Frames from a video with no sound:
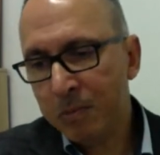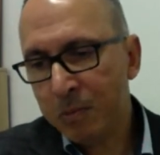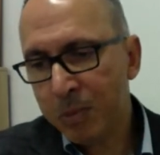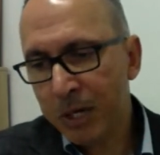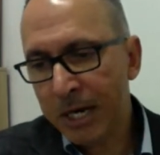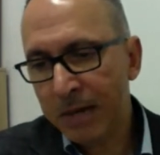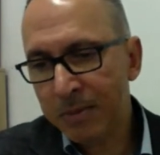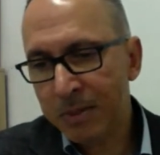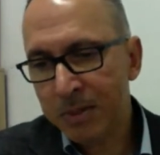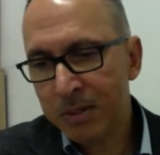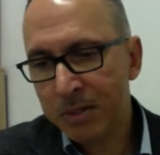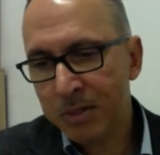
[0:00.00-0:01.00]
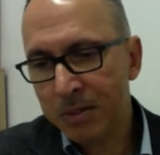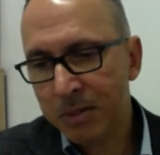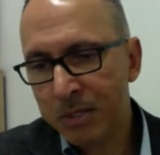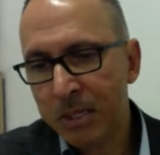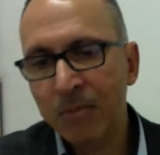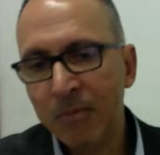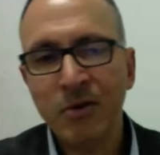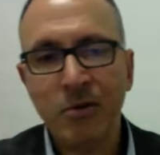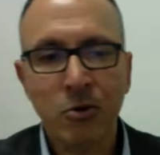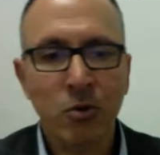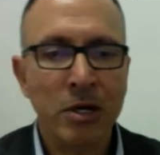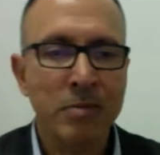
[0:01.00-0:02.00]
perhaps some of the
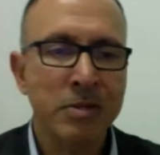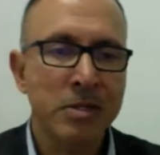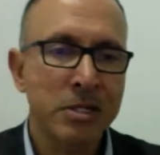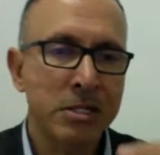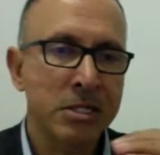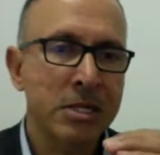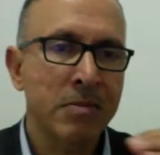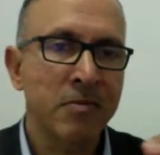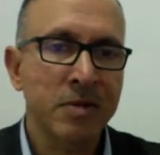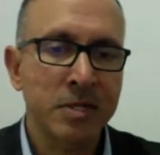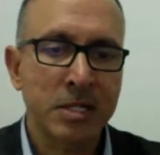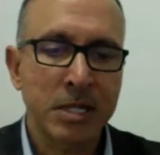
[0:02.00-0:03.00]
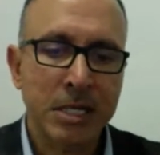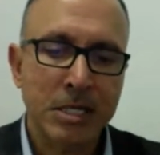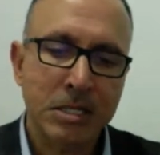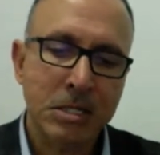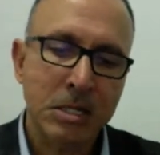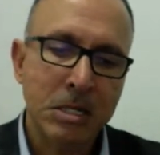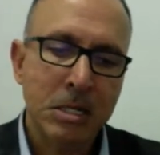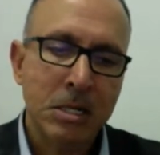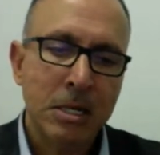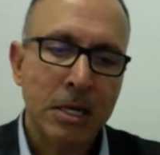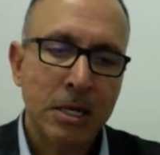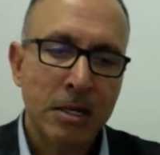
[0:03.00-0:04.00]
requirements in some of the states,
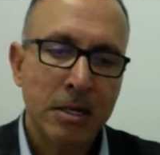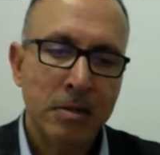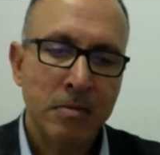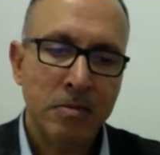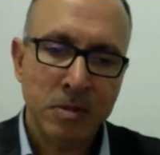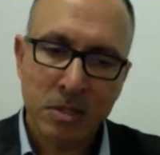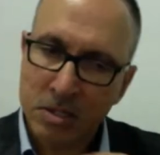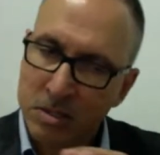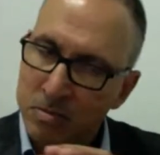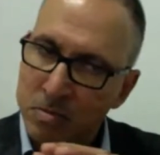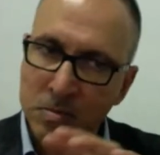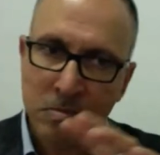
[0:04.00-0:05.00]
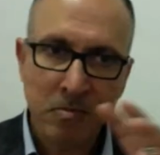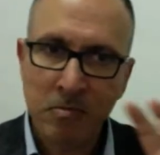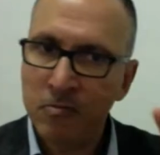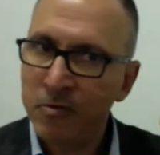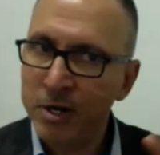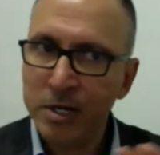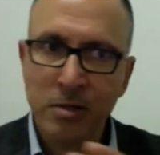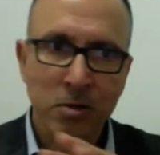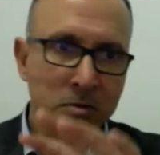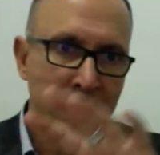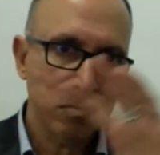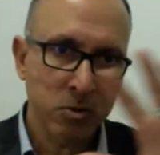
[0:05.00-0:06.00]
just very
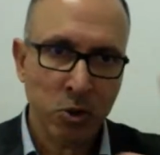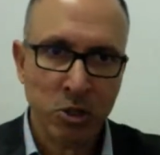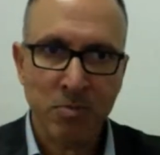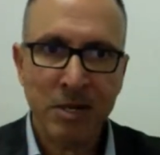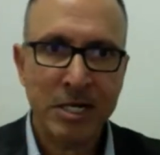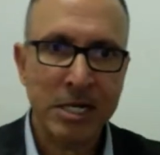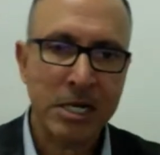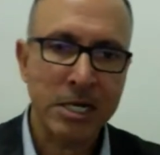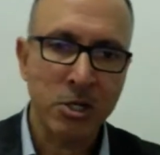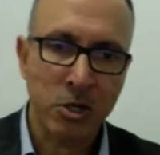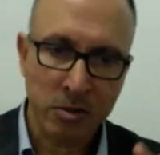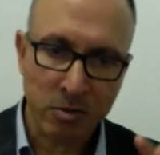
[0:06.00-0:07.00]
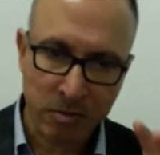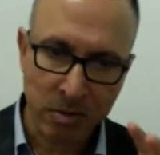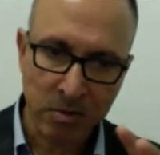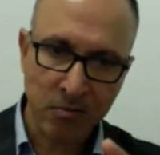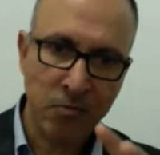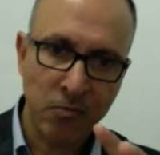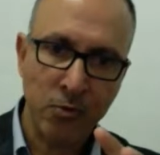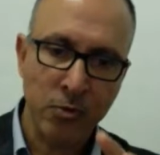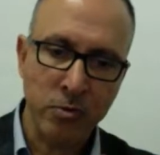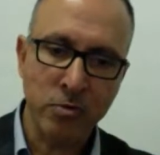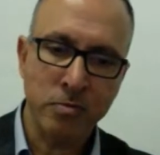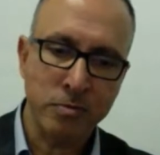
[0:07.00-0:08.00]
cosmetically, not
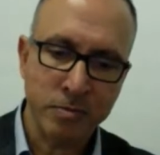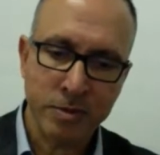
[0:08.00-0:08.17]
full,